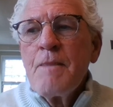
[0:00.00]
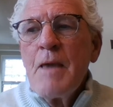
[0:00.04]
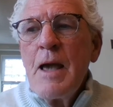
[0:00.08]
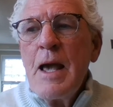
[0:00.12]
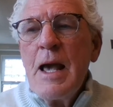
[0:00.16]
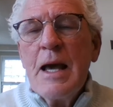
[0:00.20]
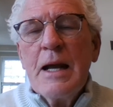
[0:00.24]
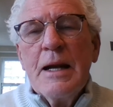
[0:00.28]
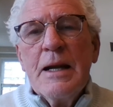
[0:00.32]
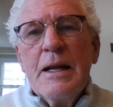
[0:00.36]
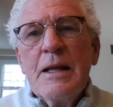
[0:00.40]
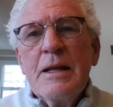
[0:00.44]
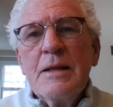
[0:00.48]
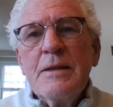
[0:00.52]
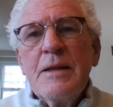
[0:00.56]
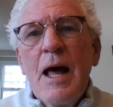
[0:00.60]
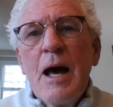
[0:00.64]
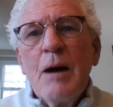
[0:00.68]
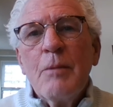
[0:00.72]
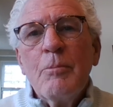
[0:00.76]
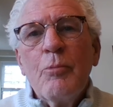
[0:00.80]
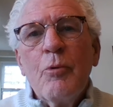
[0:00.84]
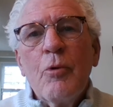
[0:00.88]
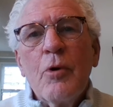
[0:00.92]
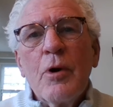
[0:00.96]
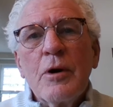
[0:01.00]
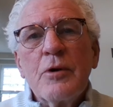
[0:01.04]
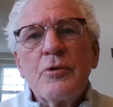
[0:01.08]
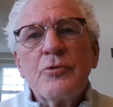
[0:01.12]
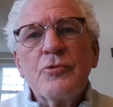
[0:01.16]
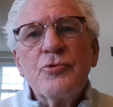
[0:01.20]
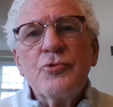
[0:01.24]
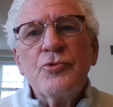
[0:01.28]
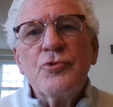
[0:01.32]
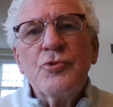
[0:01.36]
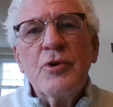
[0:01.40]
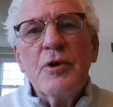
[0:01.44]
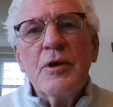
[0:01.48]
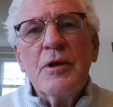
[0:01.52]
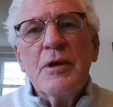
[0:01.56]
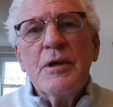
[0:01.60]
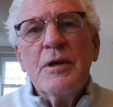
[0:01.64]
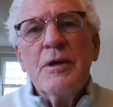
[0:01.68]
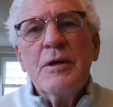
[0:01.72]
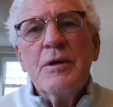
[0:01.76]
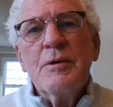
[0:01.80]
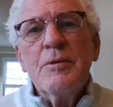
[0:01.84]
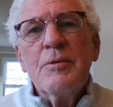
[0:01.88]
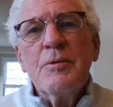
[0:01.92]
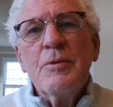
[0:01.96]
And in that book,
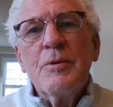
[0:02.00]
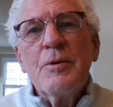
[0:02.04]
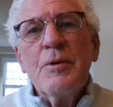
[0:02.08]
she